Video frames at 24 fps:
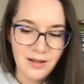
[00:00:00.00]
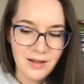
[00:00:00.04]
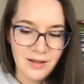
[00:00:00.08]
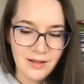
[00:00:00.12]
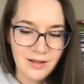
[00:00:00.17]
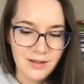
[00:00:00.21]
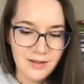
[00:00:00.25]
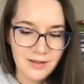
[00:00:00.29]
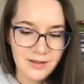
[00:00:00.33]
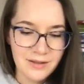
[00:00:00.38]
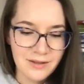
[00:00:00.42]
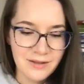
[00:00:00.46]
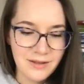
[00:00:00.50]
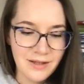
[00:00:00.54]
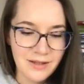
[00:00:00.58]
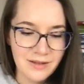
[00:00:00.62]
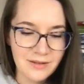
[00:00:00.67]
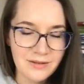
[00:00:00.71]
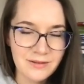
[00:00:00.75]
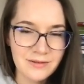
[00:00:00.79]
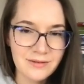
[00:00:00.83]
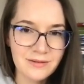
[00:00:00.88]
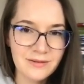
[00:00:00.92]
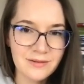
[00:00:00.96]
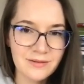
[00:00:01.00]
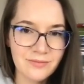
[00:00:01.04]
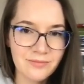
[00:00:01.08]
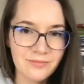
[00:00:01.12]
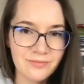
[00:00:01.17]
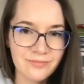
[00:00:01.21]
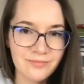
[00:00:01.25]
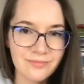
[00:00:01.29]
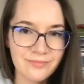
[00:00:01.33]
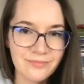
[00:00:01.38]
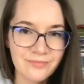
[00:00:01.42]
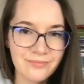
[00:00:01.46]

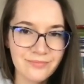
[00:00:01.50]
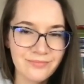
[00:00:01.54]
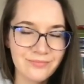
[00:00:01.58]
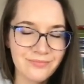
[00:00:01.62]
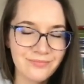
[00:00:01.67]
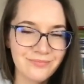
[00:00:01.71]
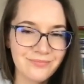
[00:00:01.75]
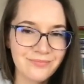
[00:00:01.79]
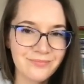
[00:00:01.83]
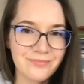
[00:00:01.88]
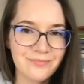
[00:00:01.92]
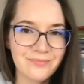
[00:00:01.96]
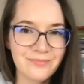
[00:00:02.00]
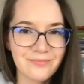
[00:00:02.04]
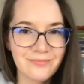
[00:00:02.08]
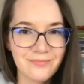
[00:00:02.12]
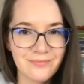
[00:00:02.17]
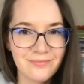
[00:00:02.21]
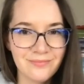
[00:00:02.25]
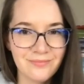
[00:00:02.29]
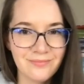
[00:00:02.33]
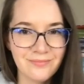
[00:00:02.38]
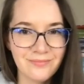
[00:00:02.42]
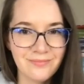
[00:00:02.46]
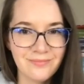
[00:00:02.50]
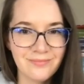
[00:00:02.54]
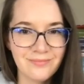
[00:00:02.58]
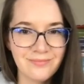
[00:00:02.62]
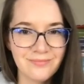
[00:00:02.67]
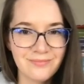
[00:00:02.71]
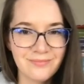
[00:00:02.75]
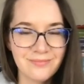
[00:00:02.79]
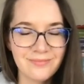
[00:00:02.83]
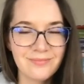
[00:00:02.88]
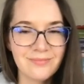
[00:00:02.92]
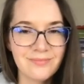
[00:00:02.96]

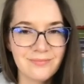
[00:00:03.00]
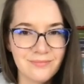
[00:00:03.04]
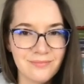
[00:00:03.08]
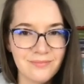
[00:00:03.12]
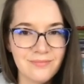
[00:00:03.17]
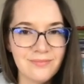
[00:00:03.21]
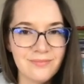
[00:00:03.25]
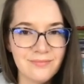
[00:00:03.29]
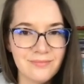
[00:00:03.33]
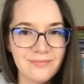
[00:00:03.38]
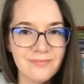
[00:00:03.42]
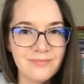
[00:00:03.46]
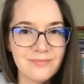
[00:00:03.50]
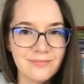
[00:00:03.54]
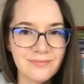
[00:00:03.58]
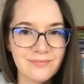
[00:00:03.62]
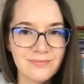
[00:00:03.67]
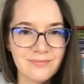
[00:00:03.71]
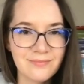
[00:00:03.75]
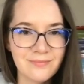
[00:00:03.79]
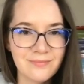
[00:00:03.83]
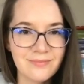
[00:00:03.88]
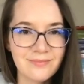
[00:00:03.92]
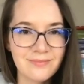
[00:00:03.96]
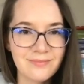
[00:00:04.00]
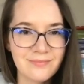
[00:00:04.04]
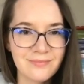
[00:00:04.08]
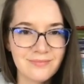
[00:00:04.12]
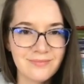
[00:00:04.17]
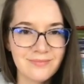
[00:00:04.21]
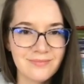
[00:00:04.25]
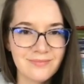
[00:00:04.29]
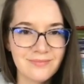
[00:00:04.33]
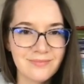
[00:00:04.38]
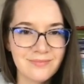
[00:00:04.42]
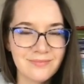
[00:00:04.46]

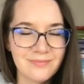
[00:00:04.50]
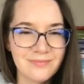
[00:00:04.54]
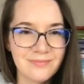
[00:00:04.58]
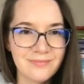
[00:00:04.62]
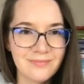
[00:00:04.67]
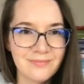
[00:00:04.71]
No words are spoken by the person on screen.